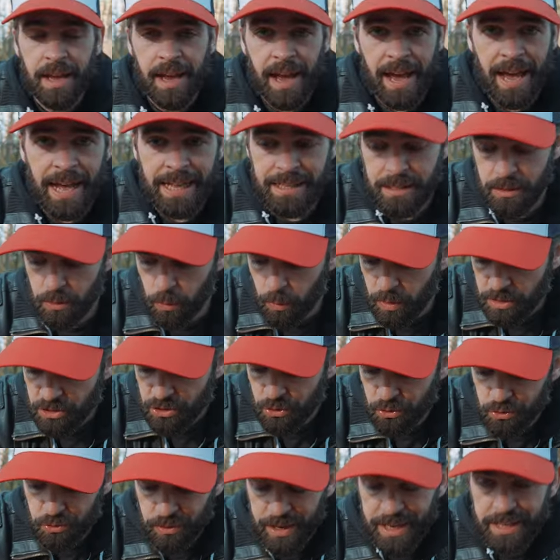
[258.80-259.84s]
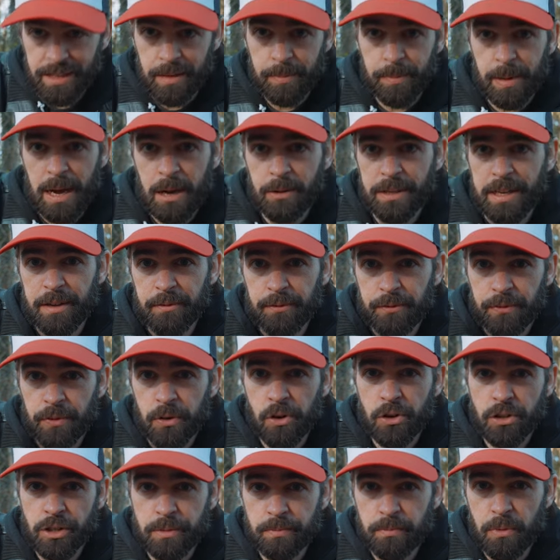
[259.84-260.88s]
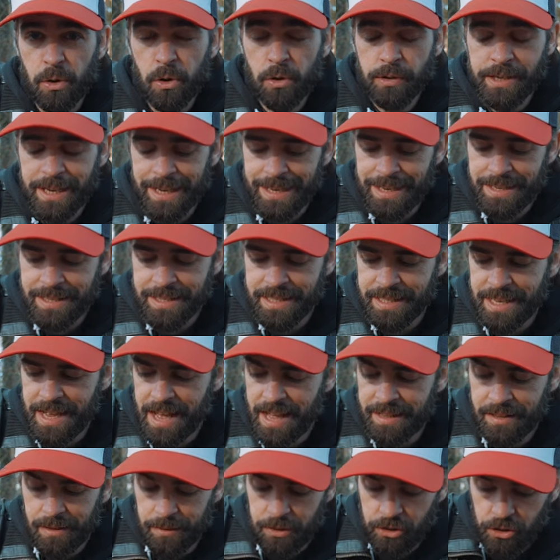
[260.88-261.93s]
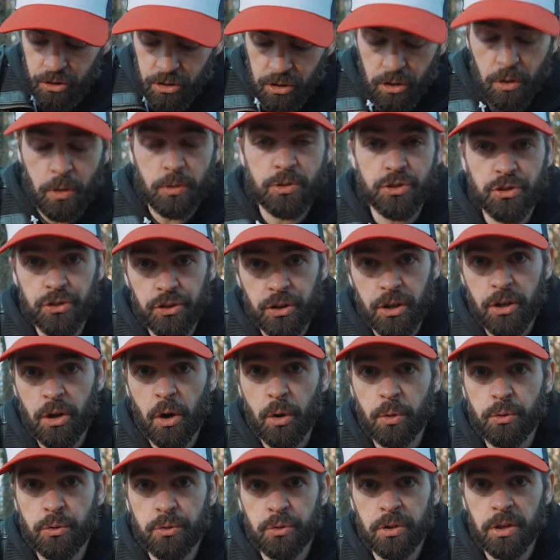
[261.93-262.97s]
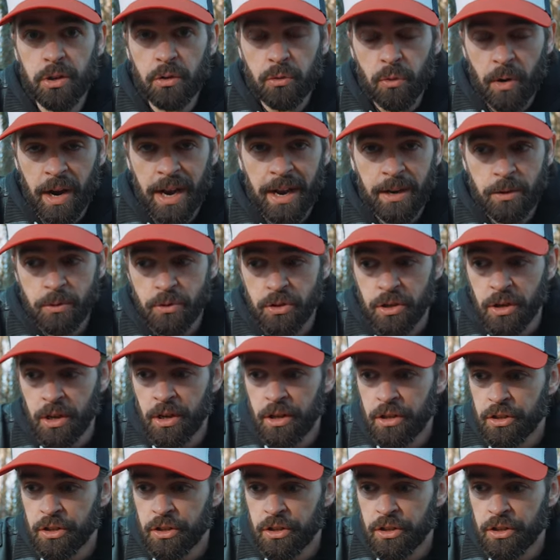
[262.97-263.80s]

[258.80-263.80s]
And what's so great about inverted mode is that the closer you go to the ground,